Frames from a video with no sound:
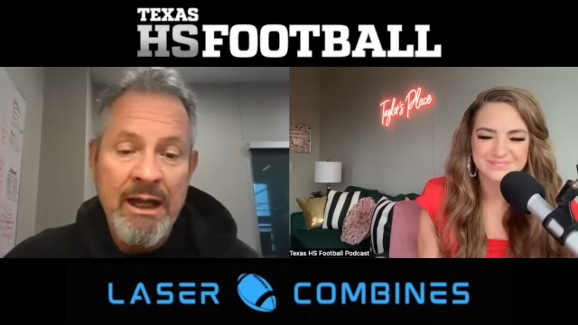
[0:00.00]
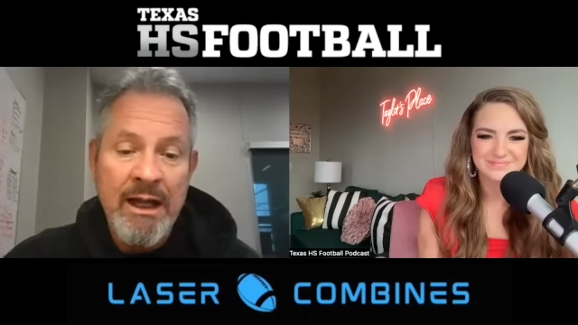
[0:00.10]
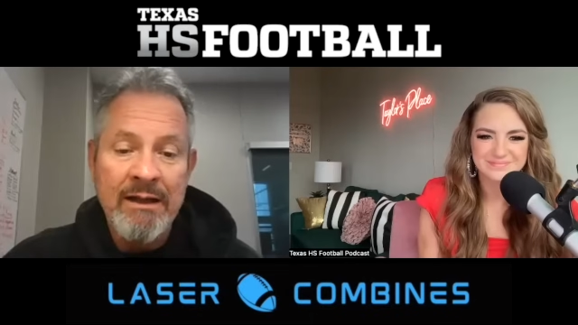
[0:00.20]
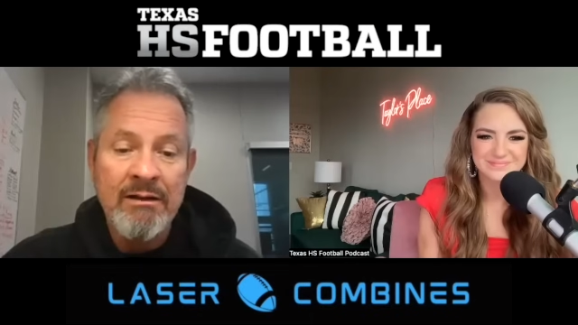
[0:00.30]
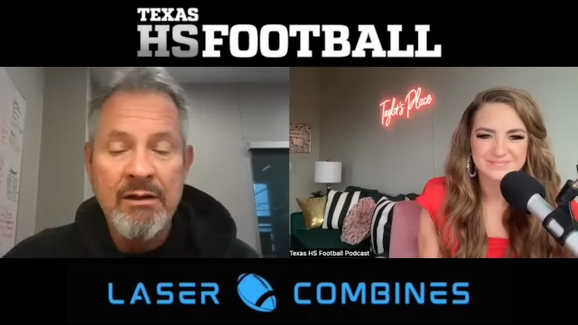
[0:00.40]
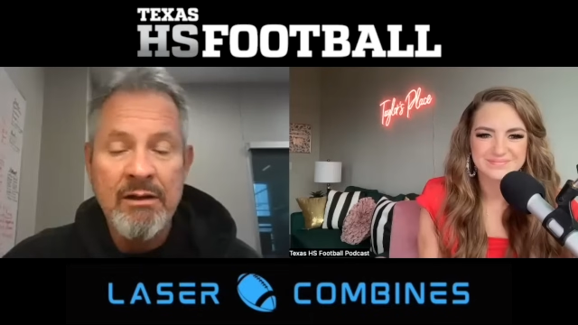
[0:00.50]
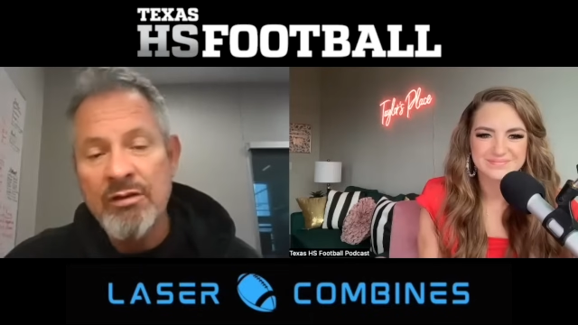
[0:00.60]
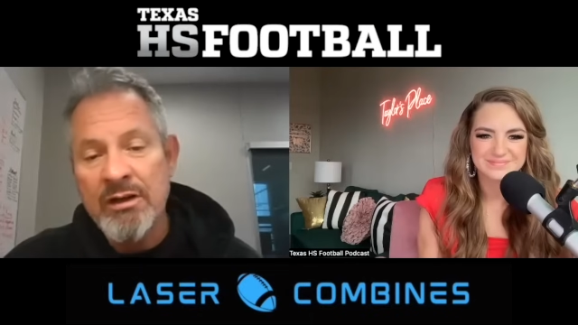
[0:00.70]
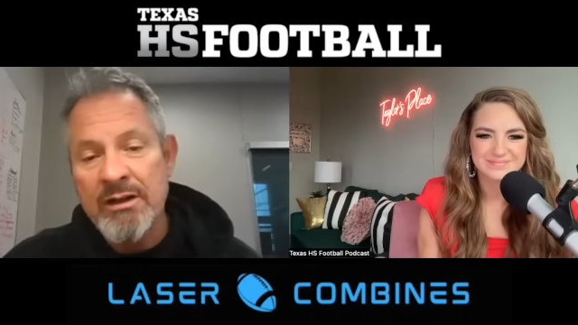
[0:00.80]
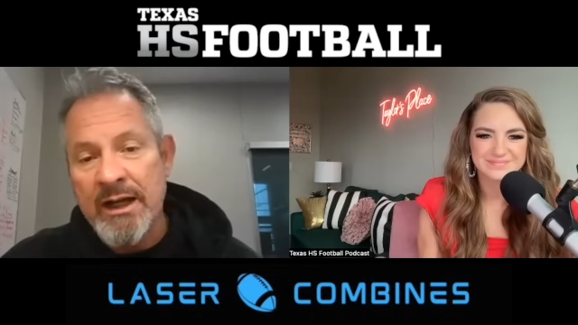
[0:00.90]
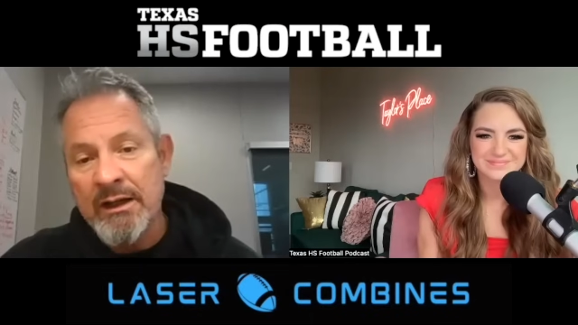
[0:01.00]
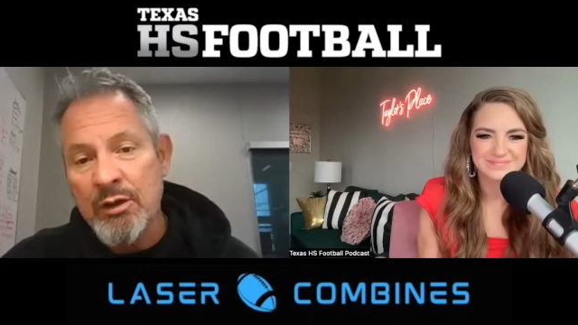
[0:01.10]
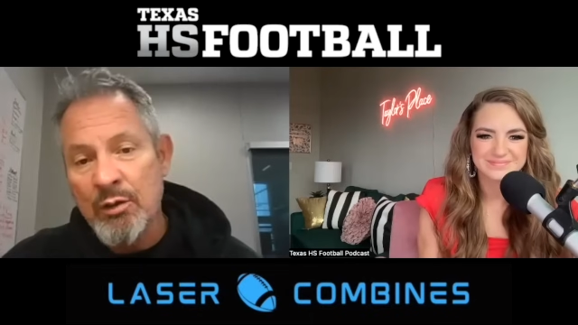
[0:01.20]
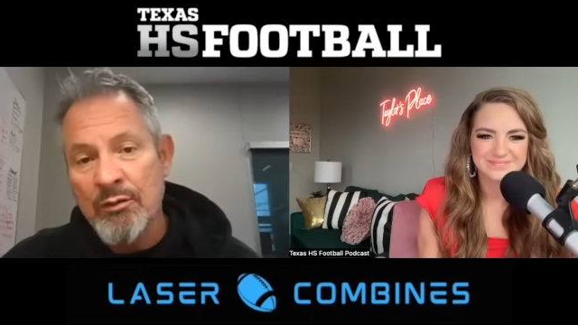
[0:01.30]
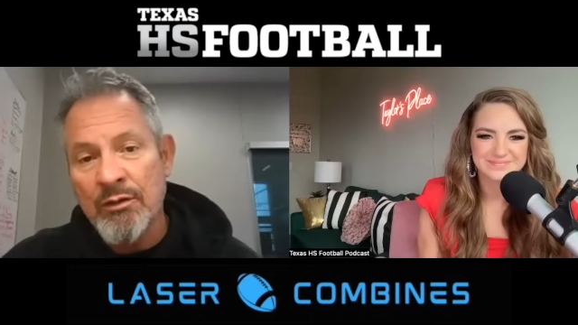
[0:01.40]
Speaker 1: at Tennessee Tech
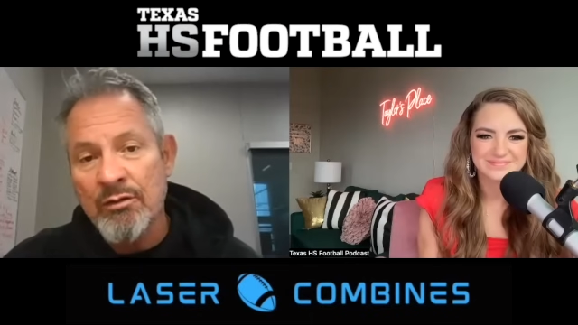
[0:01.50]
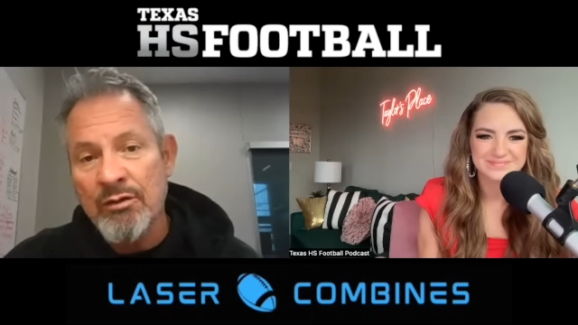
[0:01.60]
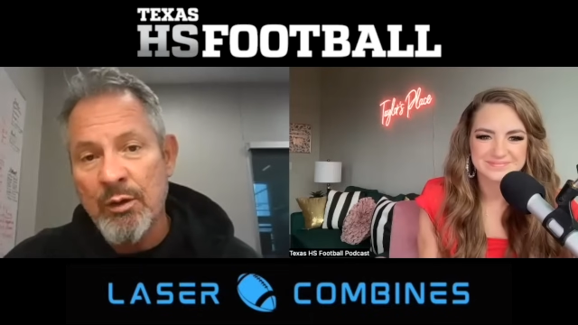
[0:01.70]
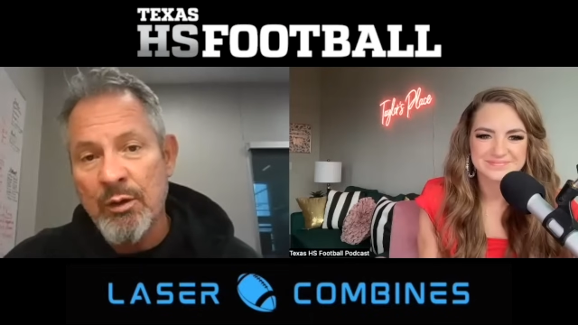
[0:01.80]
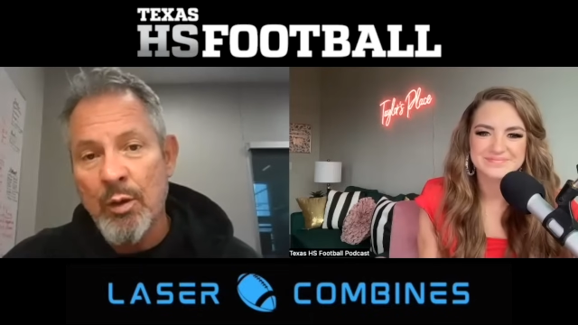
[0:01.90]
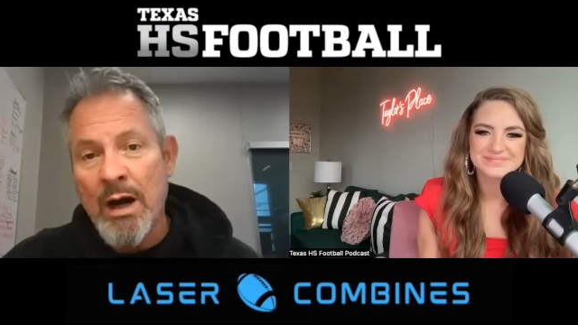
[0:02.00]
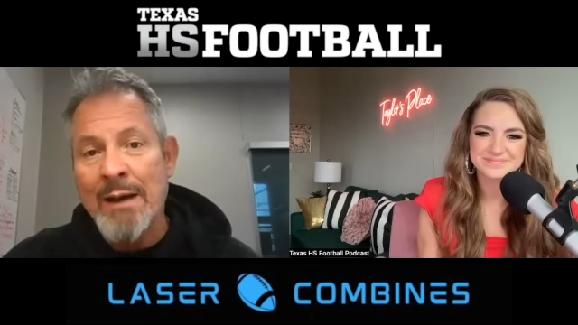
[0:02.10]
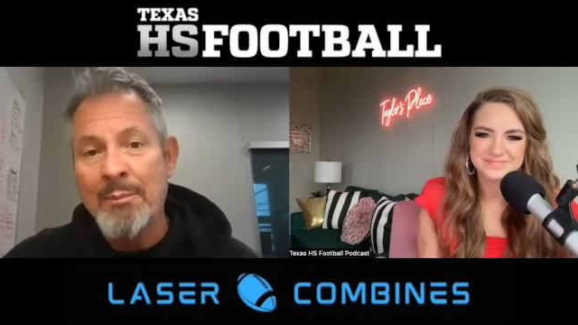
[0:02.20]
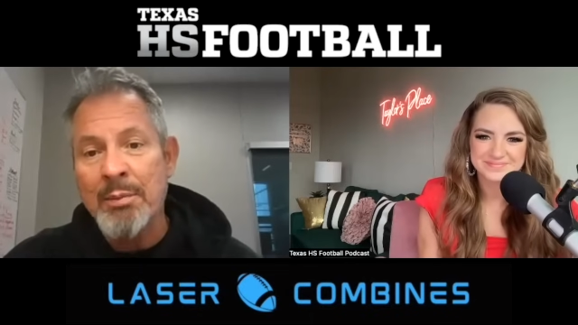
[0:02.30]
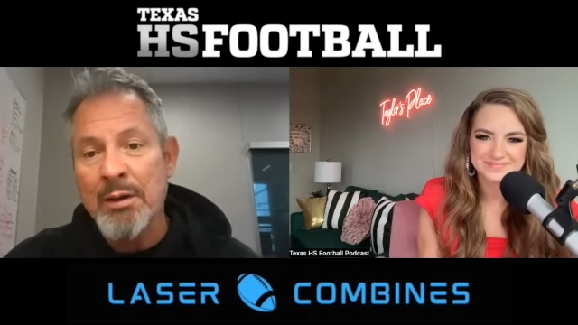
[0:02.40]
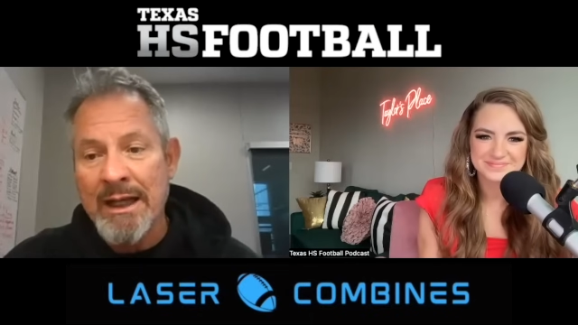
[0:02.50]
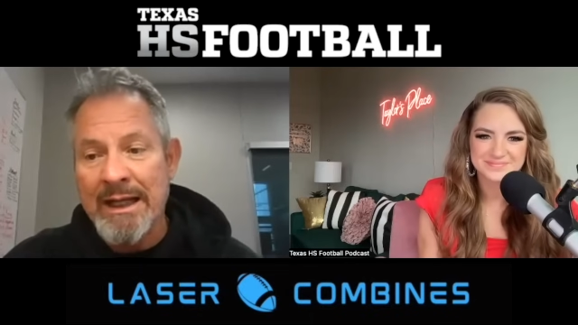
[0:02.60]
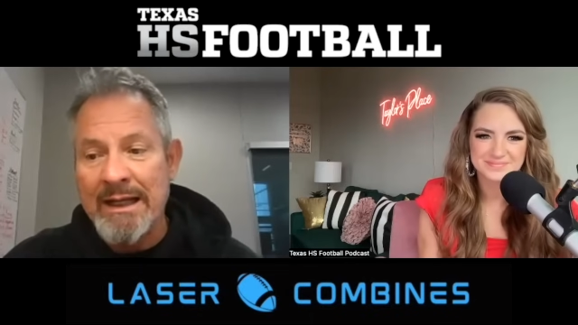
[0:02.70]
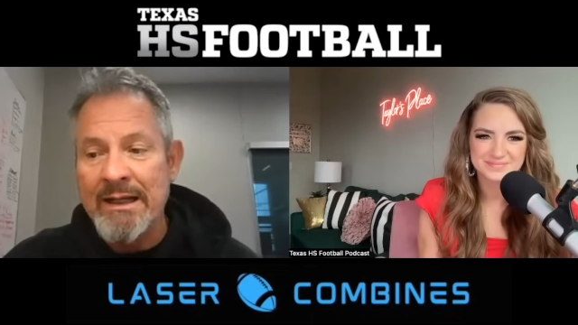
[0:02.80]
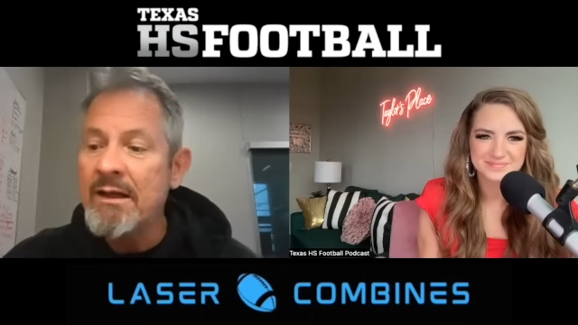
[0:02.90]
University, where I
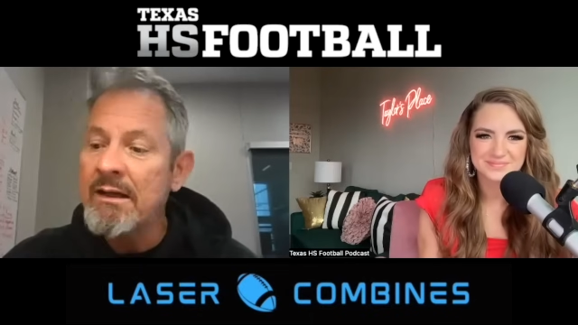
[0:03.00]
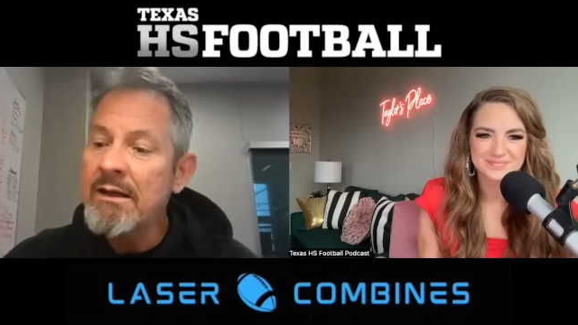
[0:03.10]
played.